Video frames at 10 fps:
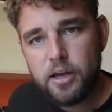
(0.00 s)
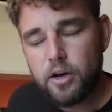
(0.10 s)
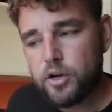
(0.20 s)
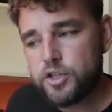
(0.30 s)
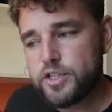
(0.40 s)
You
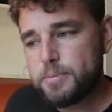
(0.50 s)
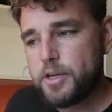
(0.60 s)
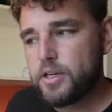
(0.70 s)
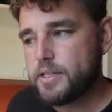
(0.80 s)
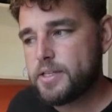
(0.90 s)
know, just
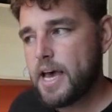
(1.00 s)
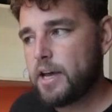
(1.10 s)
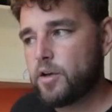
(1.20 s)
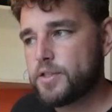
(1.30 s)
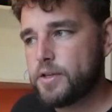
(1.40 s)
because I
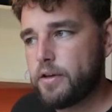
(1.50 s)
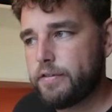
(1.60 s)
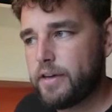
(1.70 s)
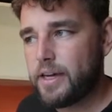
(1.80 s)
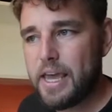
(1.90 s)
go
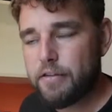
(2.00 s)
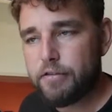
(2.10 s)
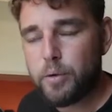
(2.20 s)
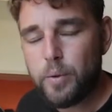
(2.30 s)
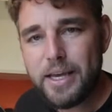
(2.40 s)
surfing
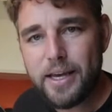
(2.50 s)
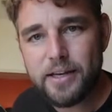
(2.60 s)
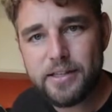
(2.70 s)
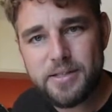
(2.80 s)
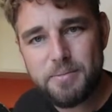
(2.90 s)
every
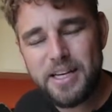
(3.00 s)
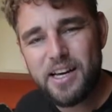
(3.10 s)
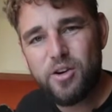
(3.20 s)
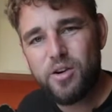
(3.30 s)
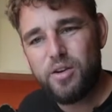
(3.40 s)
weekend doesn't mean I
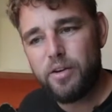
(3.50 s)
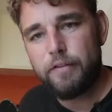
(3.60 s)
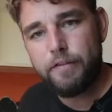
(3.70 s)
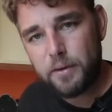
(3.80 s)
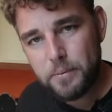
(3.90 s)
go and
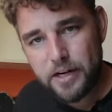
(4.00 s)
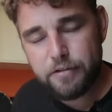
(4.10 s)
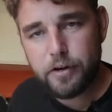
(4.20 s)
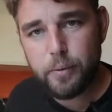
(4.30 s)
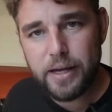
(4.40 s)
film it
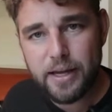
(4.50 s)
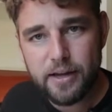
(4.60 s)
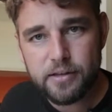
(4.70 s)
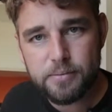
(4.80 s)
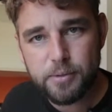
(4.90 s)
every
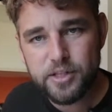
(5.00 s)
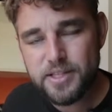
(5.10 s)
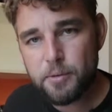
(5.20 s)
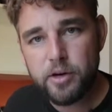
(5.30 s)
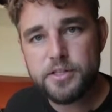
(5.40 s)
weekend because
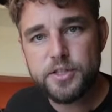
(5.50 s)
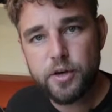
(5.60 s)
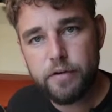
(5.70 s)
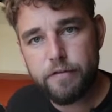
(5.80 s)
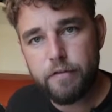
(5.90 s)
I'm not a
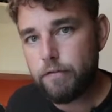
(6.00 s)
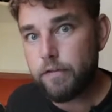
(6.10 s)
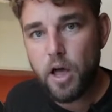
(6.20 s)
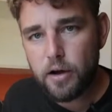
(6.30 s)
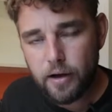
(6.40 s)
surf
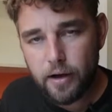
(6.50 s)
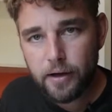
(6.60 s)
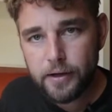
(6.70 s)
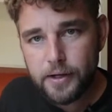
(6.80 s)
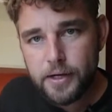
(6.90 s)
vlogger.
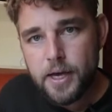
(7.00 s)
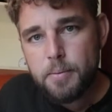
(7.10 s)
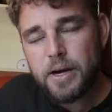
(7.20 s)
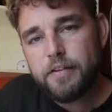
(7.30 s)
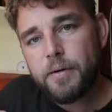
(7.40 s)

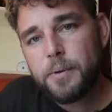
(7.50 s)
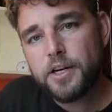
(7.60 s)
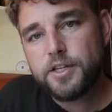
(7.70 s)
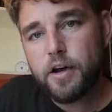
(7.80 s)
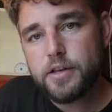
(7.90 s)
But if I'm
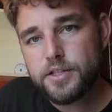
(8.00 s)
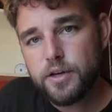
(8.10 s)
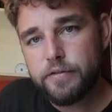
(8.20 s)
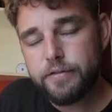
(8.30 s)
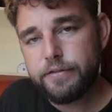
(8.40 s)
going to go
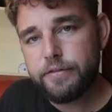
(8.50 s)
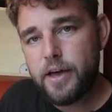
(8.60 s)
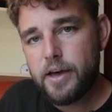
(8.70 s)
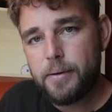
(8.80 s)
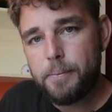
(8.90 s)
surf
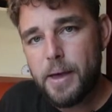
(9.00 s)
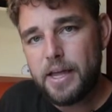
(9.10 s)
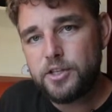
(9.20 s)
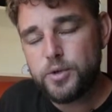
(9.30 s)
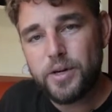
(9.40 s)

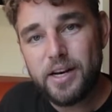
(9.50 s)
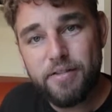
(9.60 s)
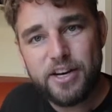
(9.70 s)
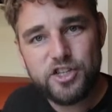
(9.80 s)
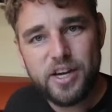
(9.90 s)
and do an
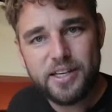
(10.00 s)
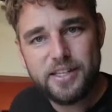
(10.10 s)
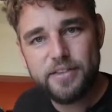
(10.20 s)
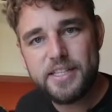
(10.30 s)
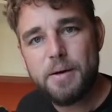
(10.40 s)
adventure
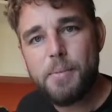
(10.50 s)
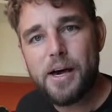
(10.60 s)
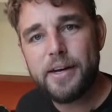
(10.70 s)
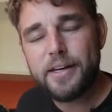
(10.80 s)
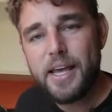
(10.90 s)
activity
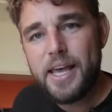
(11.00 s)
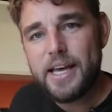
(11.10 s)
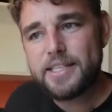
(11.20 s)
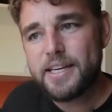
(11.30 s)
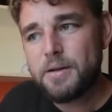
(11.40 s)
about it,
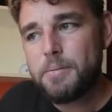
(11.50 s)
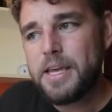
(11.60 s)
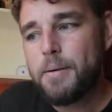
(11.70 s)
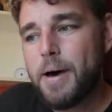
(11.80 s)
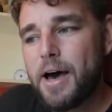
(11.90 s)
it's going to
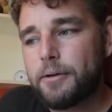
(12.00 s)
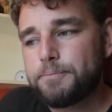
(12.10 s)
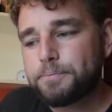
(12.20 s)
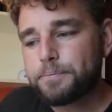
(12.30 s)
be about